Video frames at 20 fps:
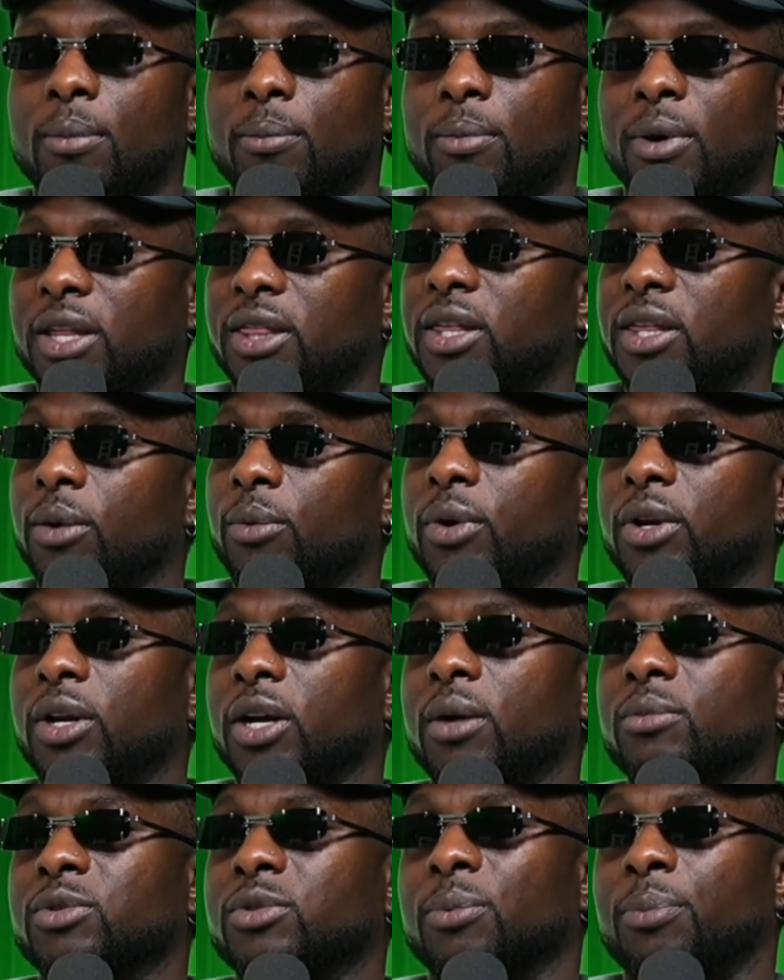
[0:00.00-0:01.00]
But I think when it
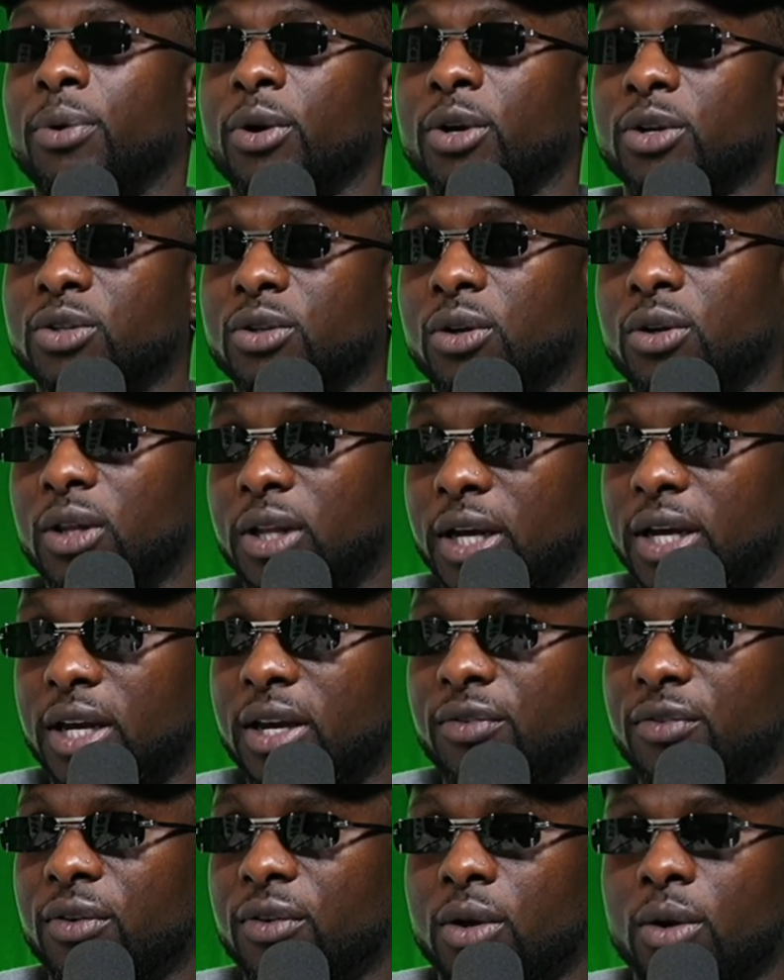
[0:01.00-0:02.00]
comes to personal
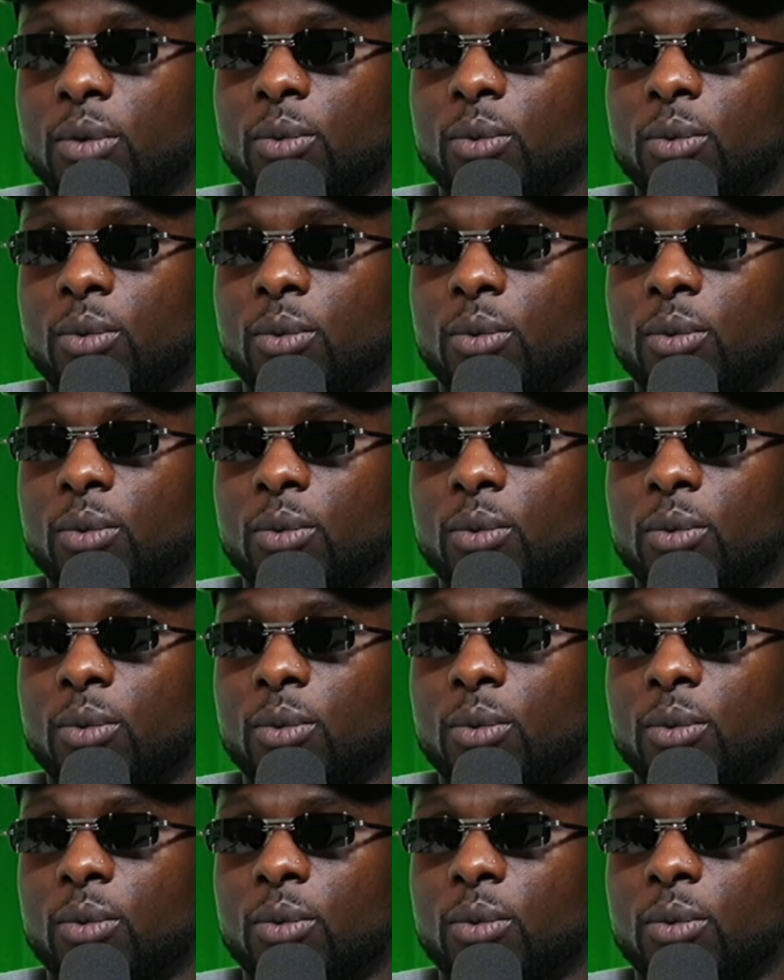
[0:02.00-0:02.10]
life,